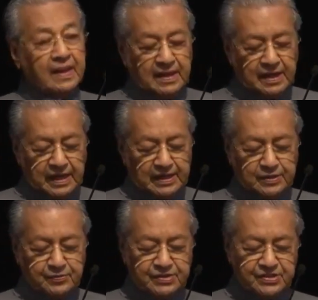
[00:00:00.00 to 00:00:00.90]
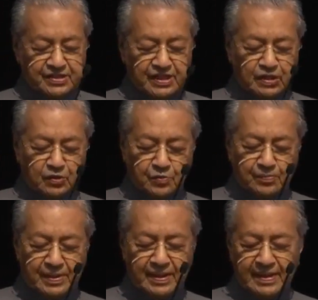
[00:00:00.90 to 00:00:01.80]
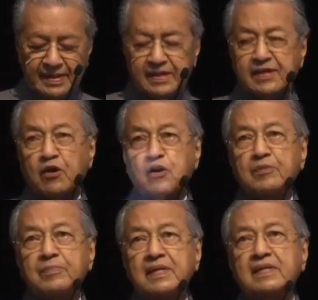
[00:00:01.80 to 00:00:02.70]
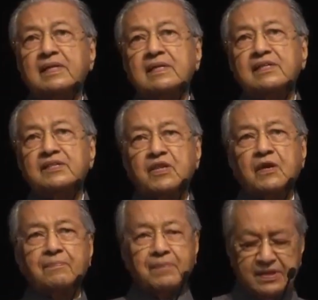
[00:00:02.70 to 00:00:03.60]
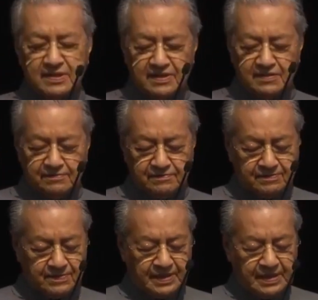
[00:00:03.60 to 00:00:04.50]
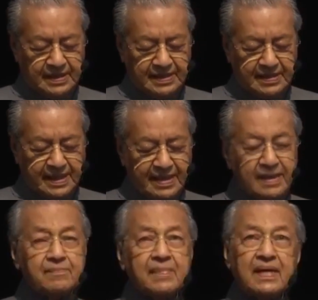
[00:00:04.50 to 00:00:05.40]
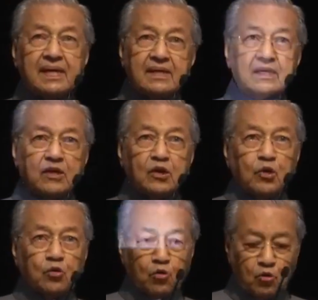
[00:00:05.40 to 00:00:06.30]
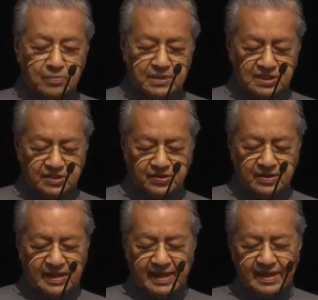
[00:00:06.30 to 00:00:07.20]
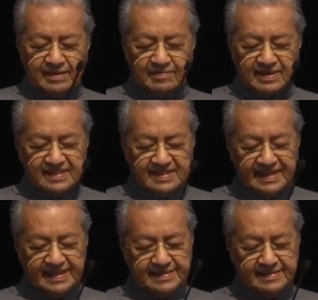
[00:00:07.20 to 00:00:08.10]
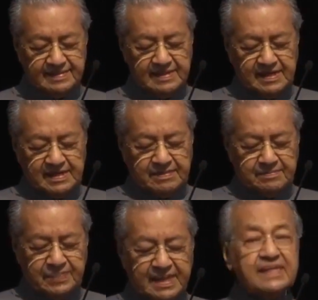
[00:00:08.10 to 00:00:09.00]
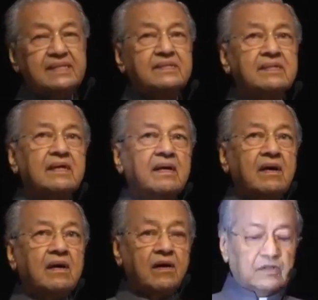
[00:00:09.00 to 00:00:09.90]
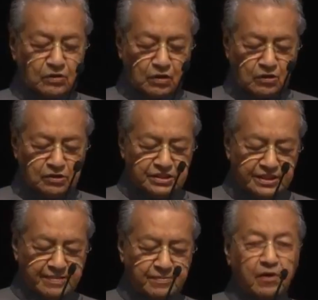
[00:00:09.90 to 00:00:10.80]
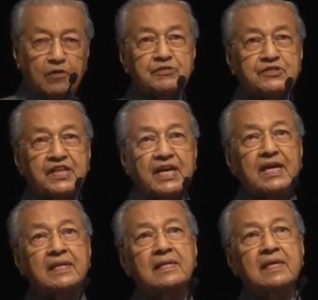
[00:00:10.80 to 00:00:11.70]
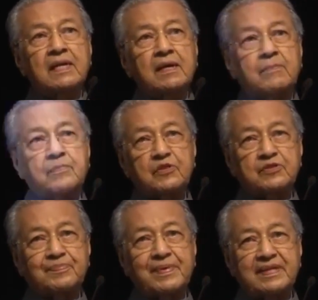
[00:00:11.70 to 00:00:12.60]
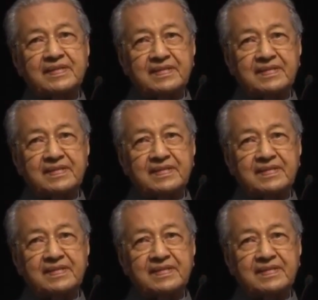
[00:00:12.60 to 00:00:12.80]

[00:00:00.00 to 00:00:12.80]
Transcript: as we seek to build an economy that is competitive, dynamic, robust, and resilient based on the concept of shared prosperity.